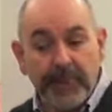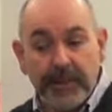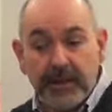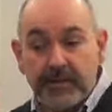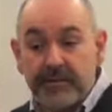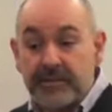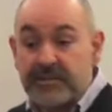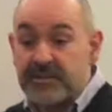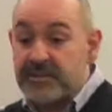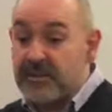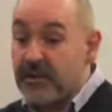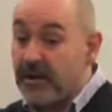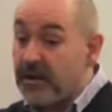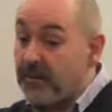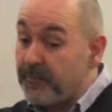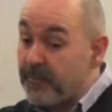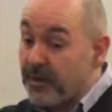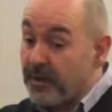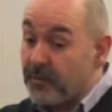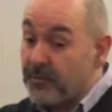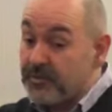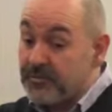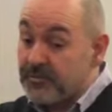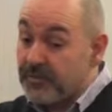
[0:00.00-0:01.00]
At the time
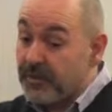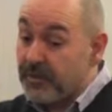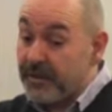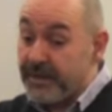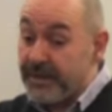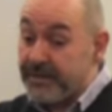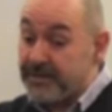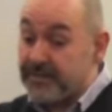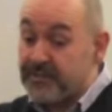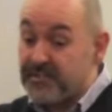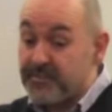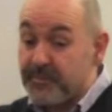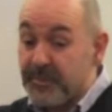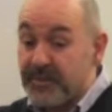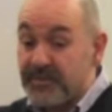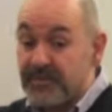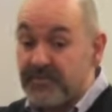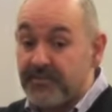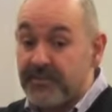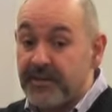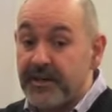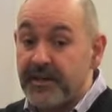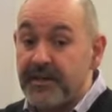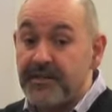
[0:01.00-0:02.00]
I was writing a
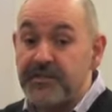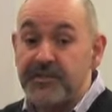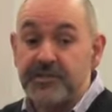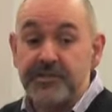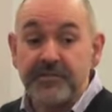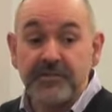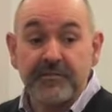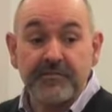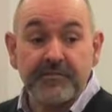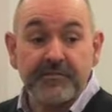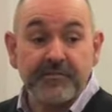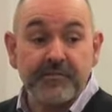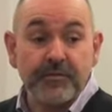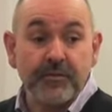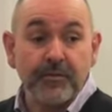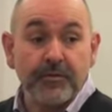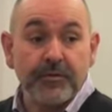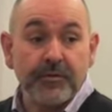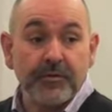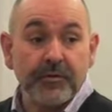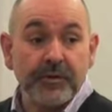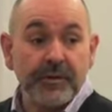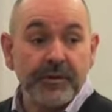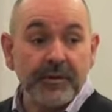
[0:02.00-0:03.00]
specification
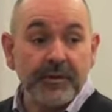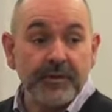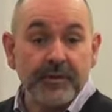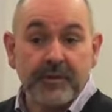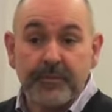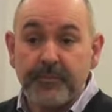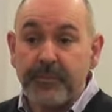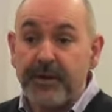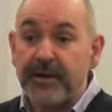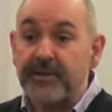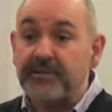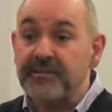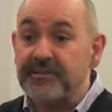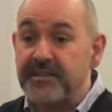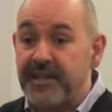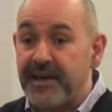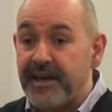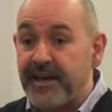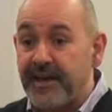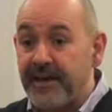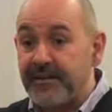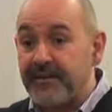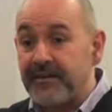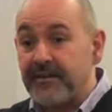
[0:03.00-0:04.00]
for the Bucks
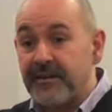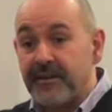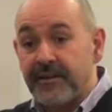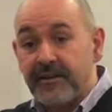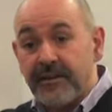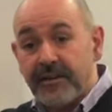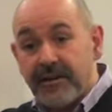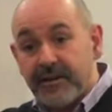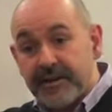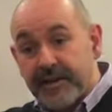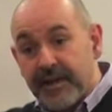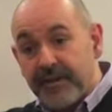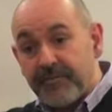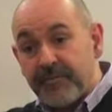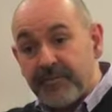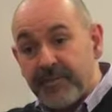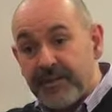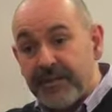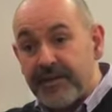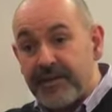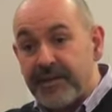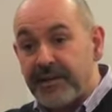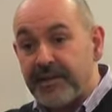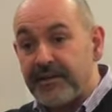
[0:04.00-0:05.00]
Dat, and I kept
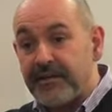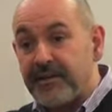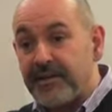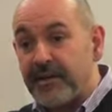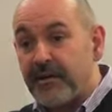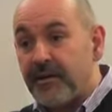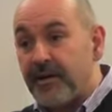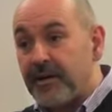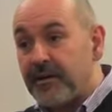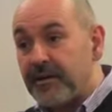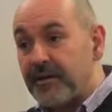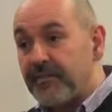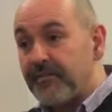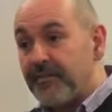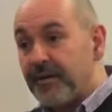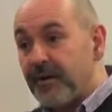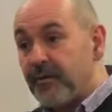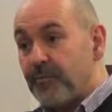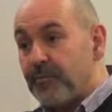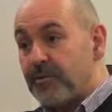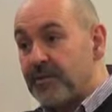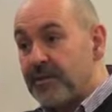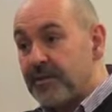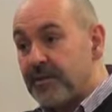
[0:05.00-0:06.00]
thinking, you know, if I
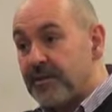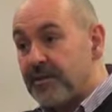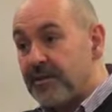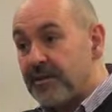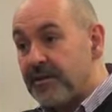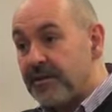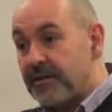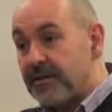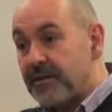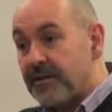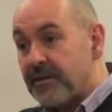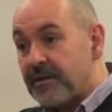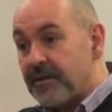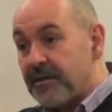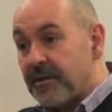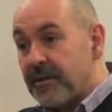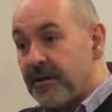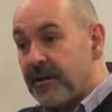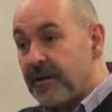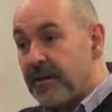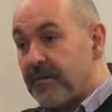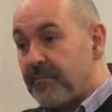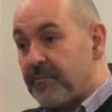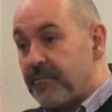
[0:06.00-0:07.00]
was going to,
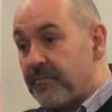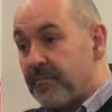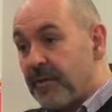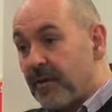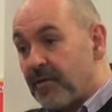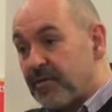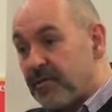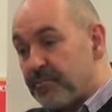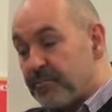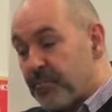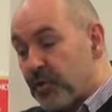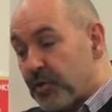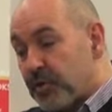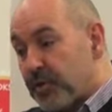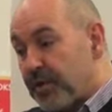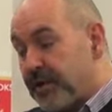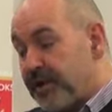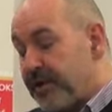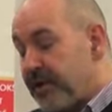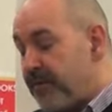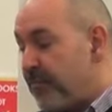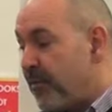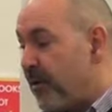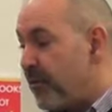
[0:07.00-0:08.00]
I was
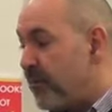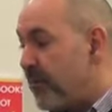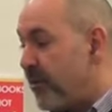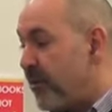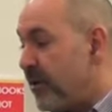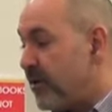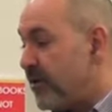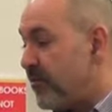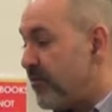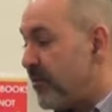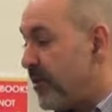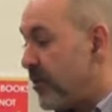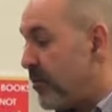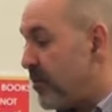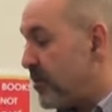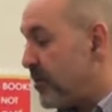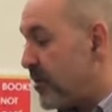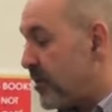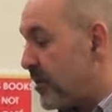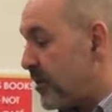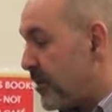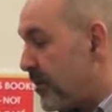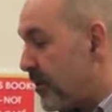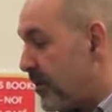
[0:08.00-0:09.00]
modelling in my mind, if I was
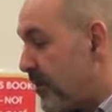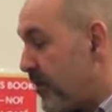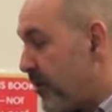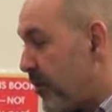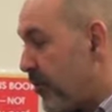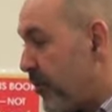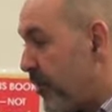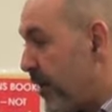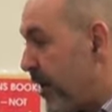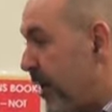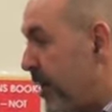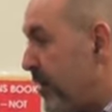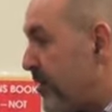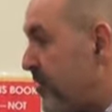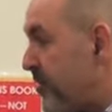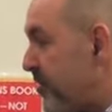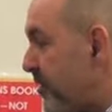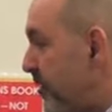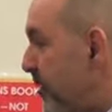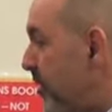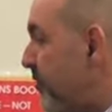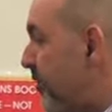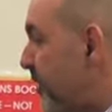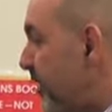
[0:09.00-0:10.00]
going to create a
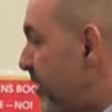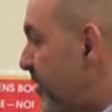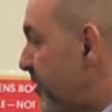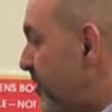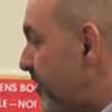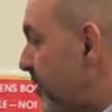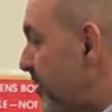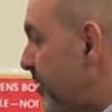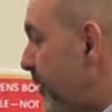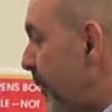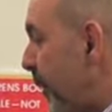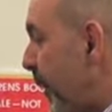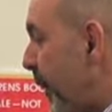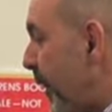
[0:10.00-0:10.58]
service,